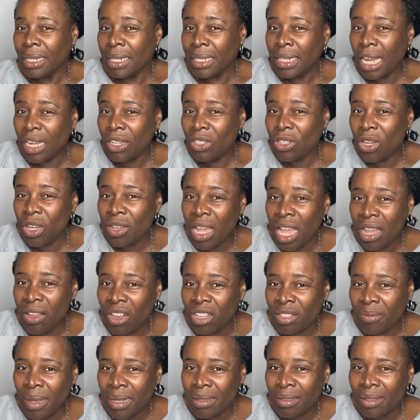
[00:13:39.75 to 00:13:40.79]
Did they join you
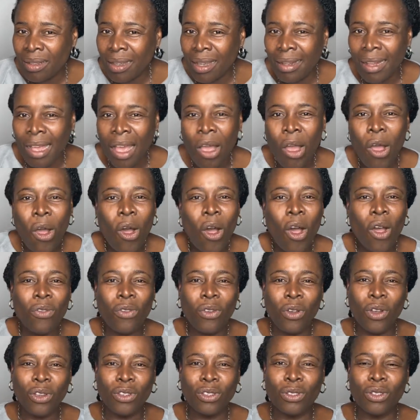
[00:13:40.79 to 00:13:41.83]
and your husband together?
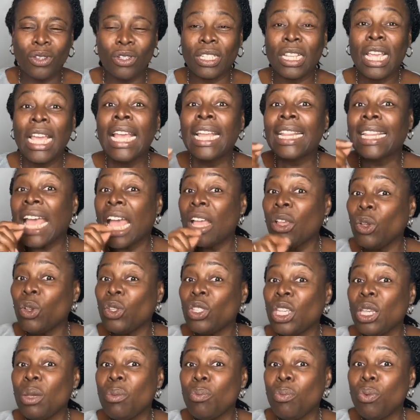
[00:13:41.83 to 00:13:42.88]
Of course not. They are
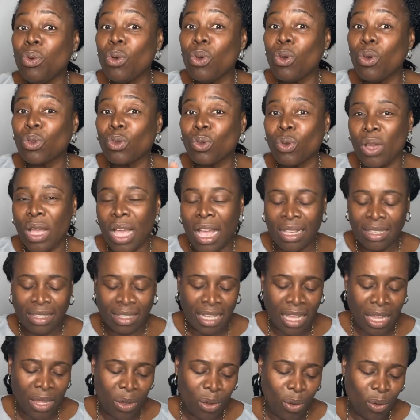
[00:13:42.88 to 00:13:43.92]
using book to
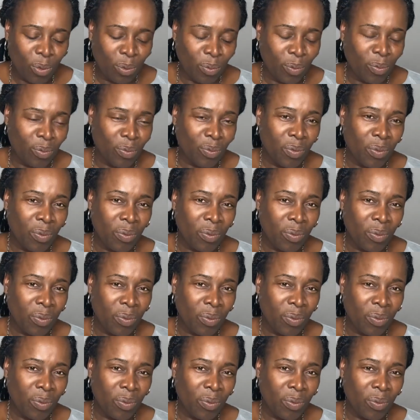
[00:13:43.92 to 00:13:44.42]
counsel you.